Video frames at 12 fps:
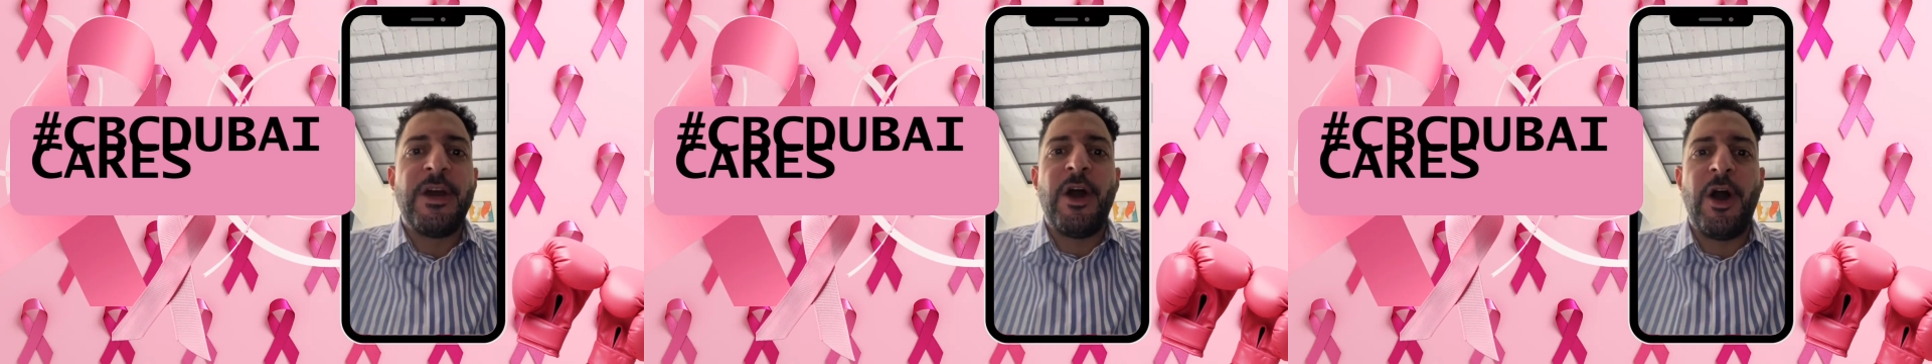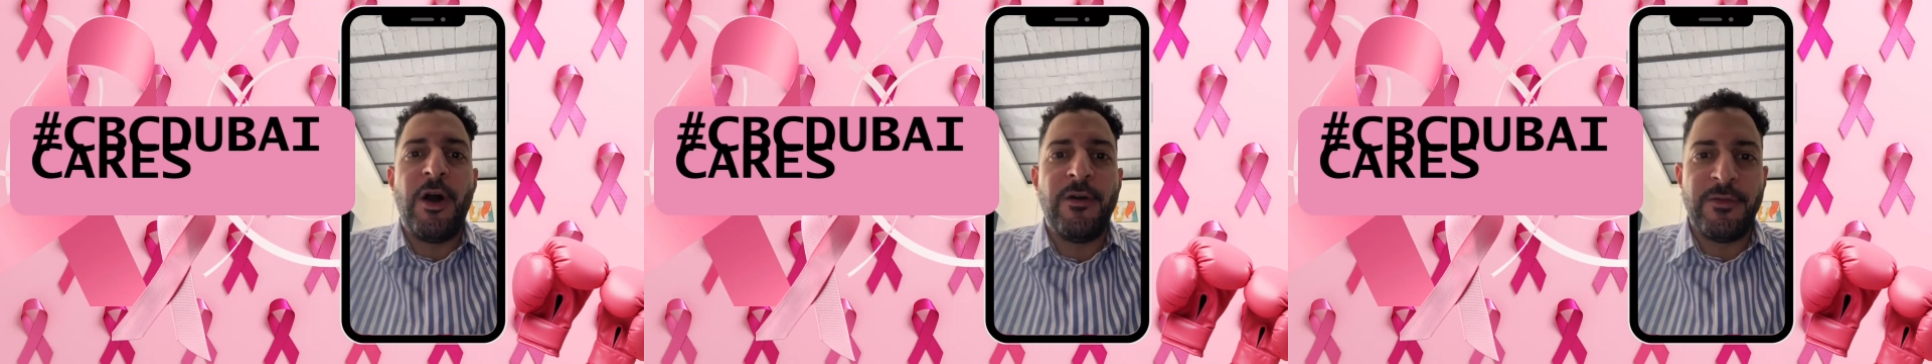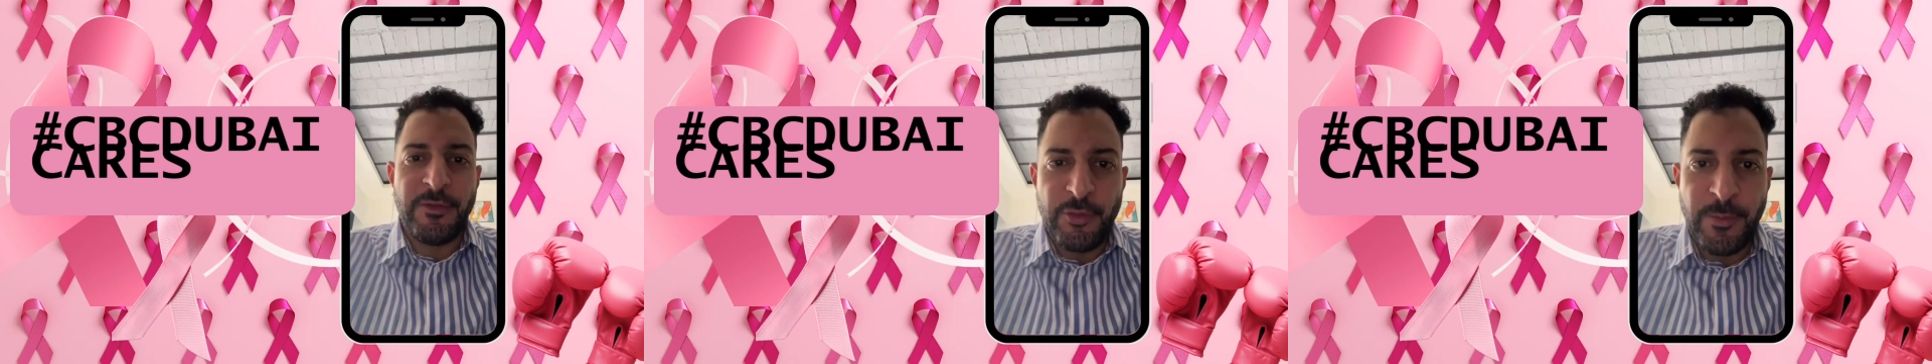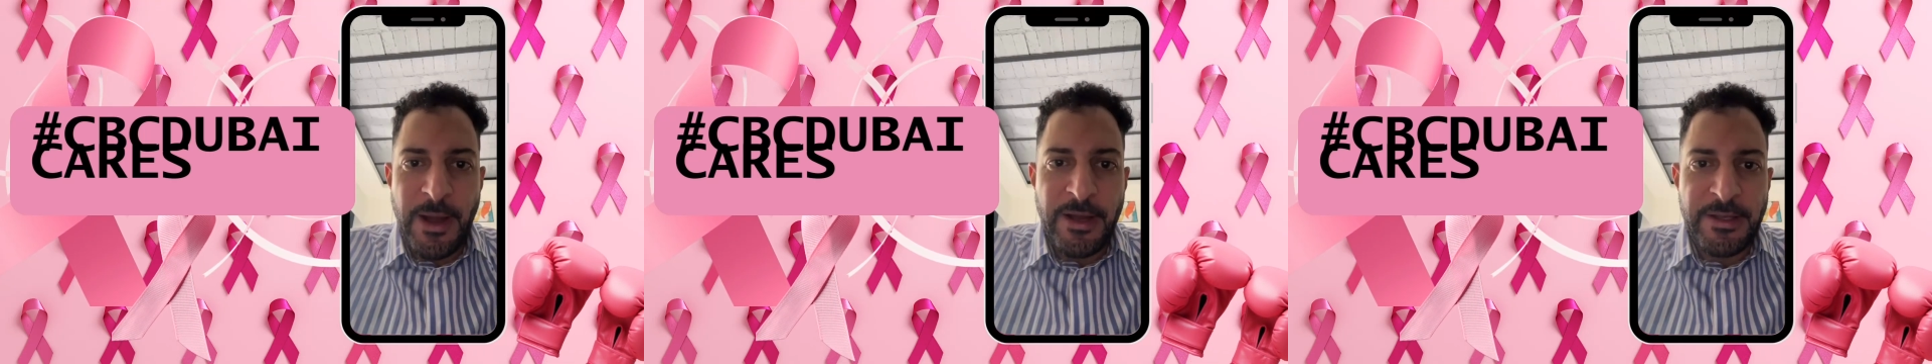of
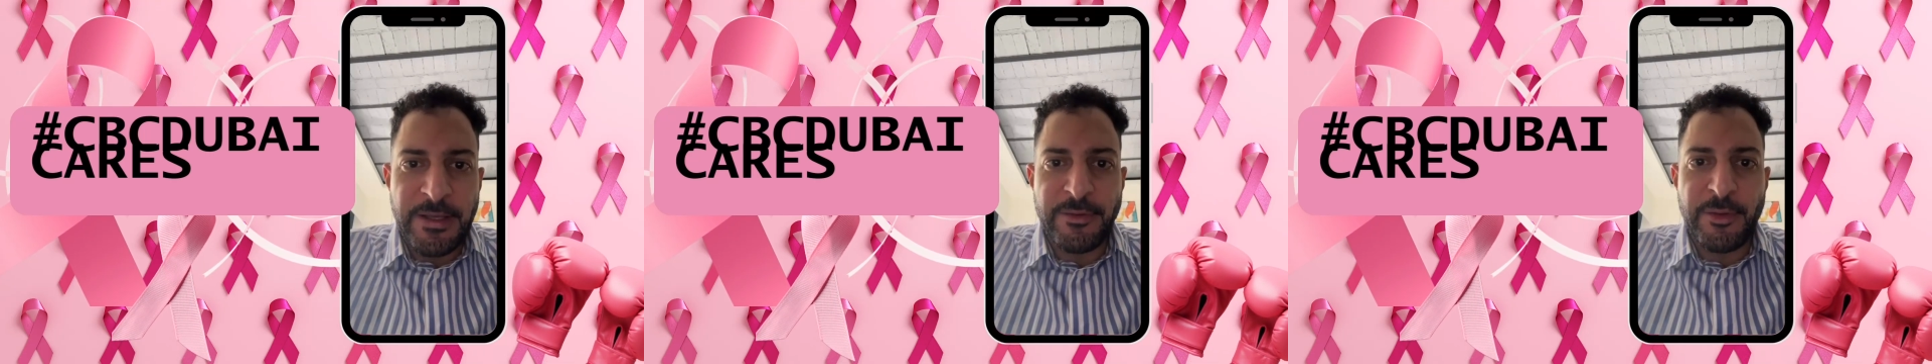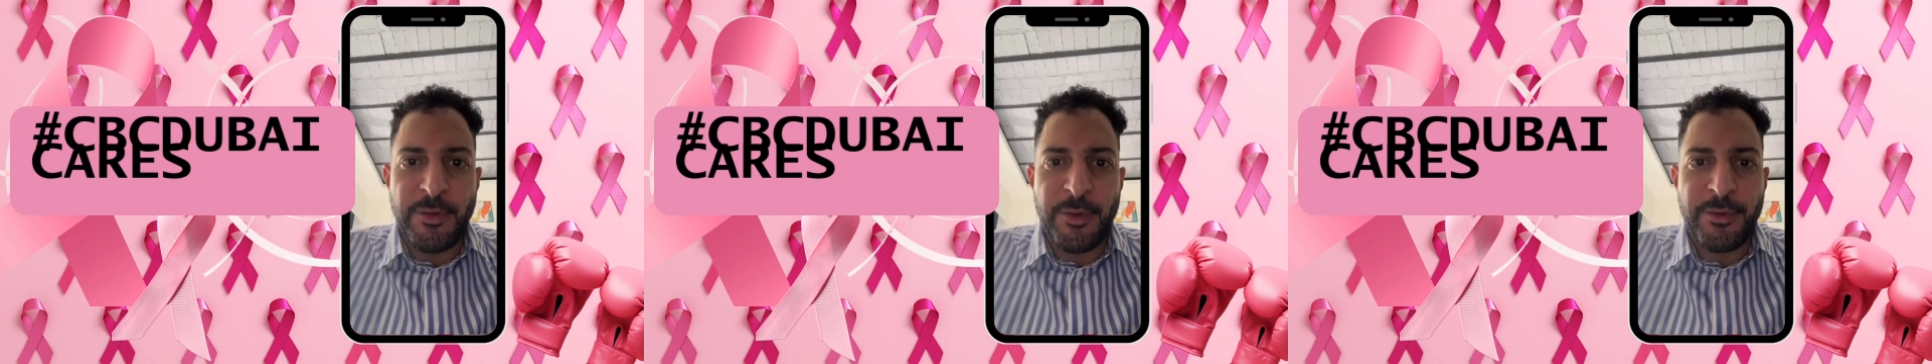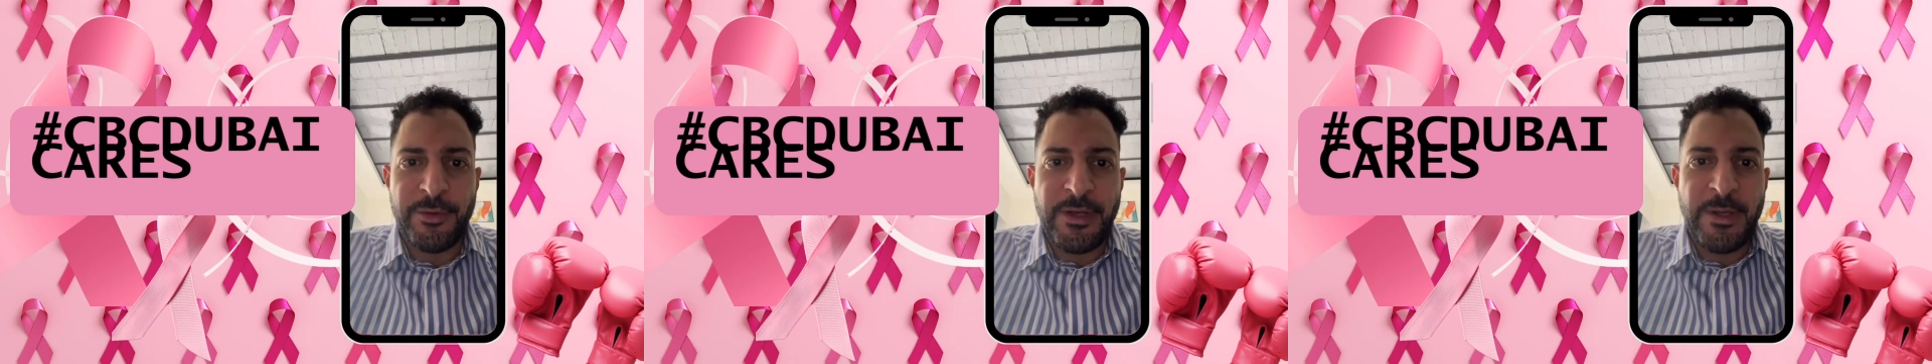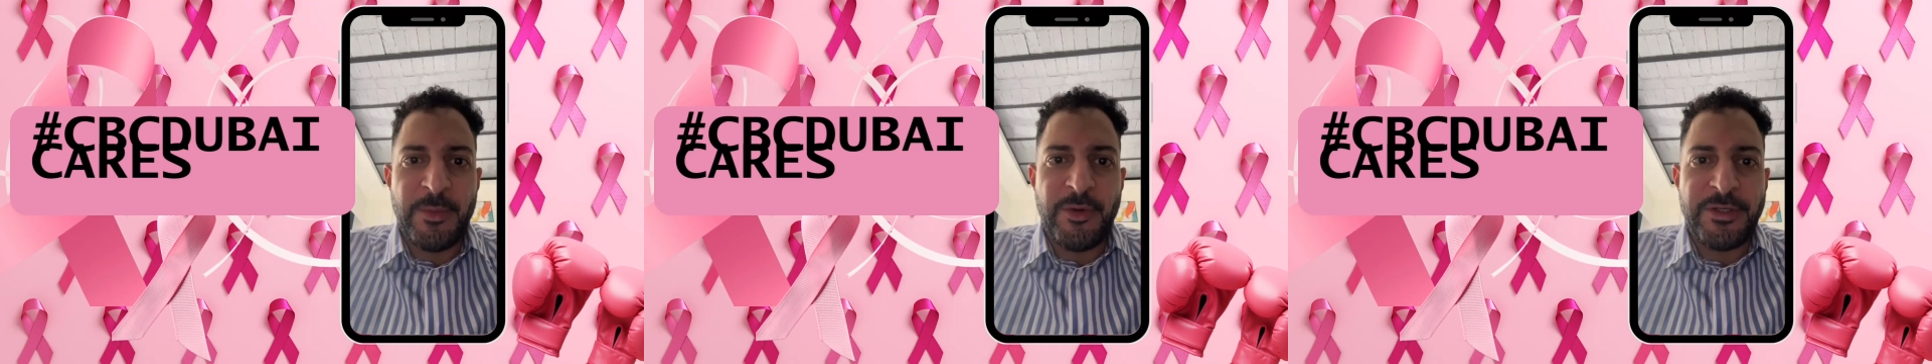Dubai and the Northern
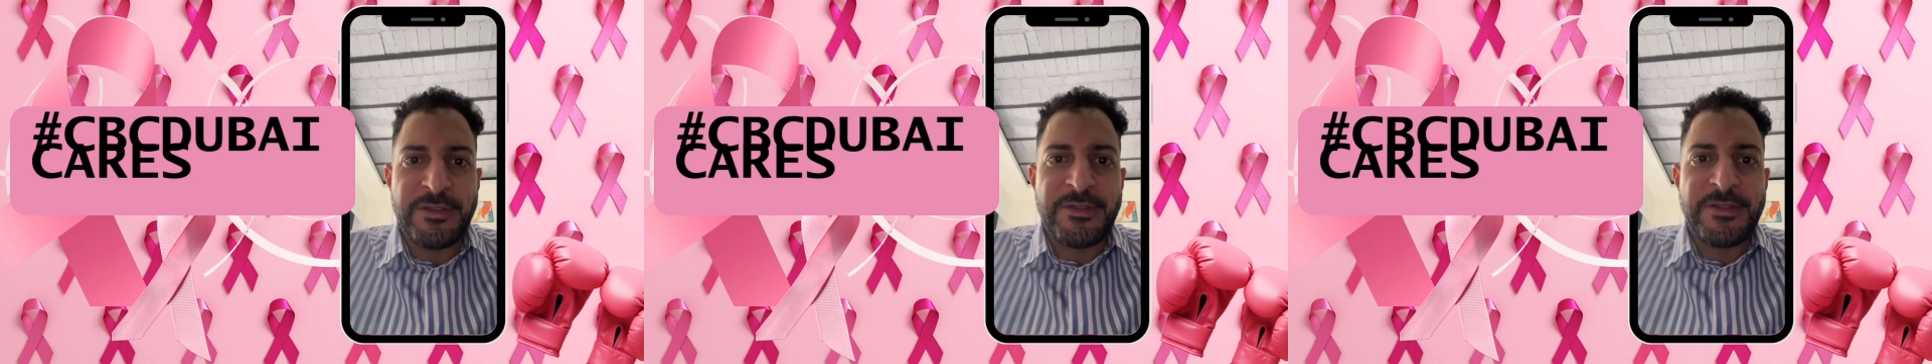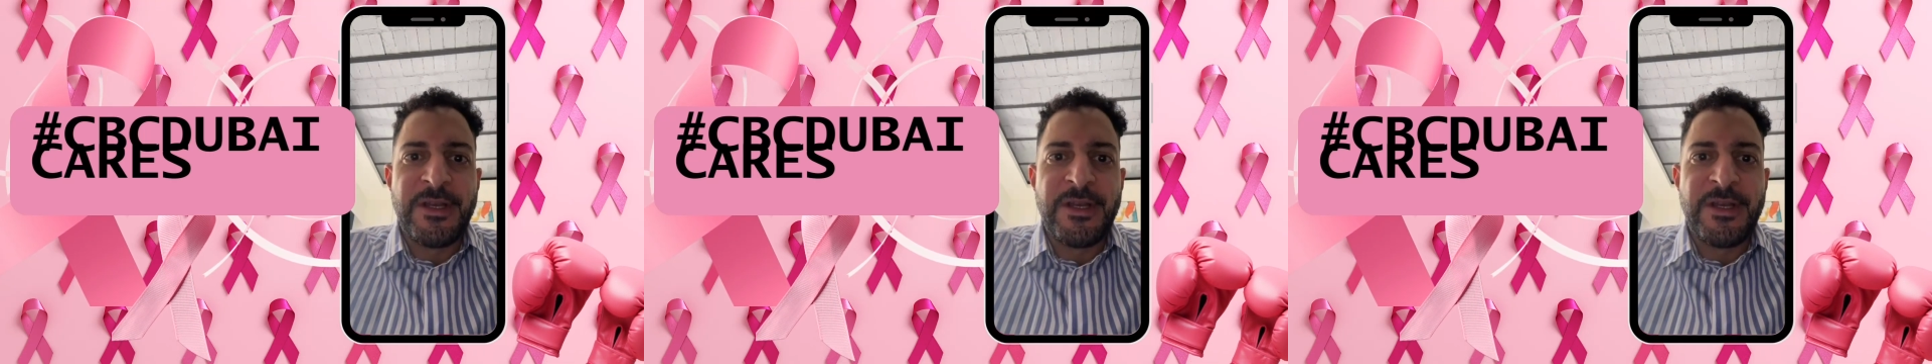Emirates.